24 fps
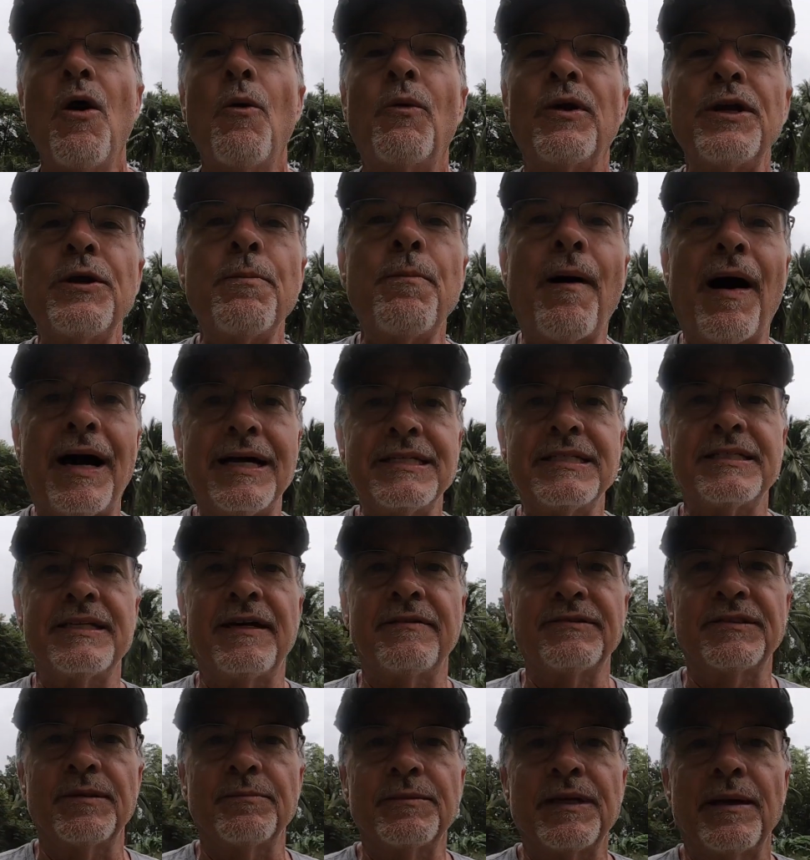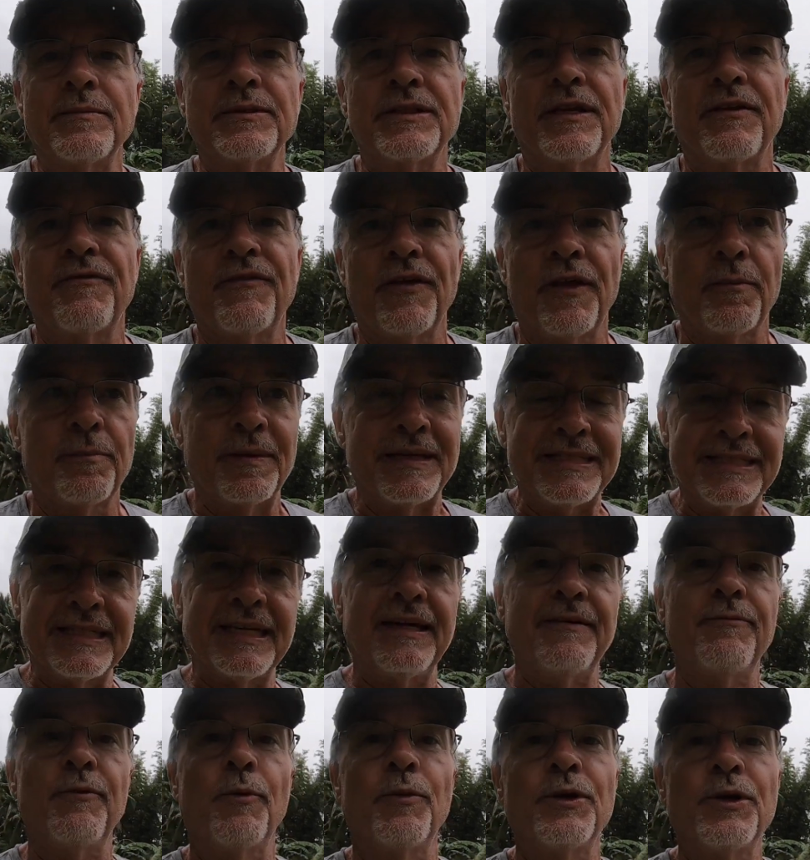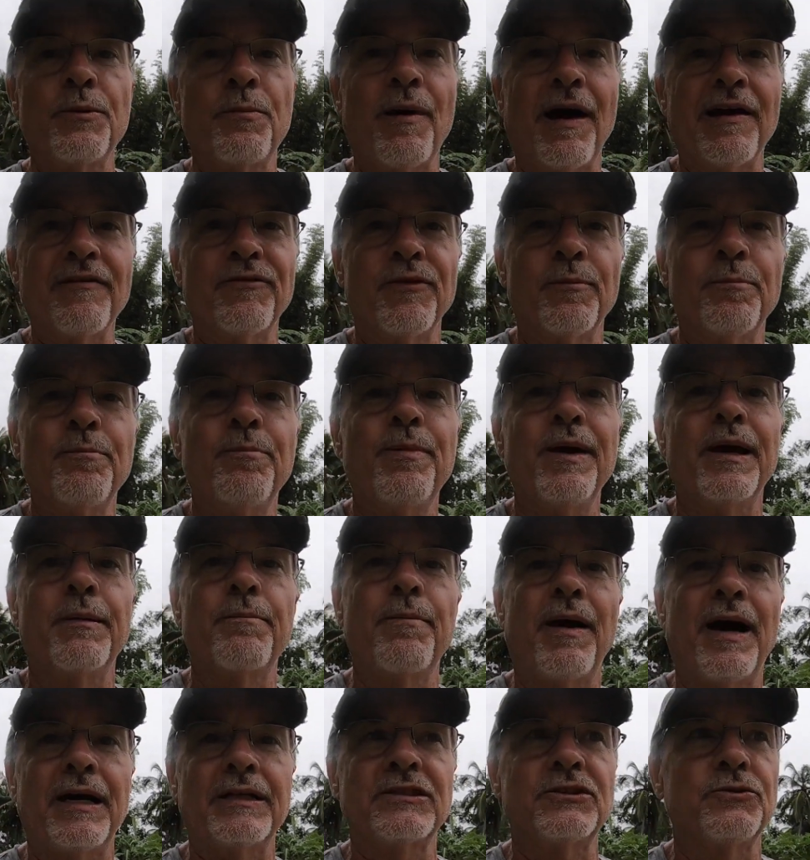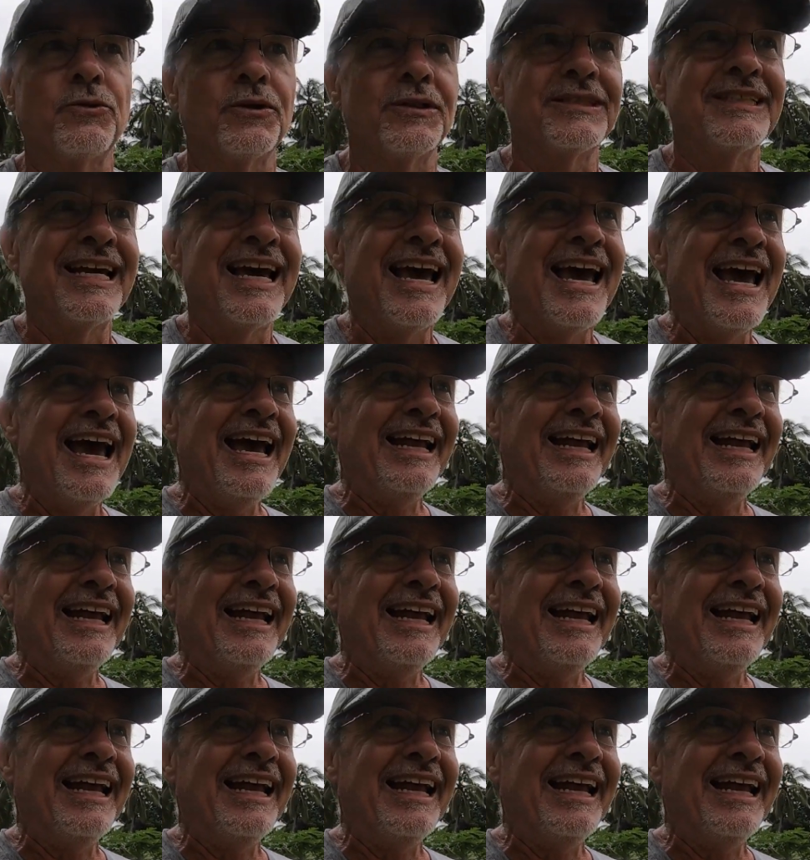When you buy stuff sometimes in the Philippines, even when you buy from big box stores,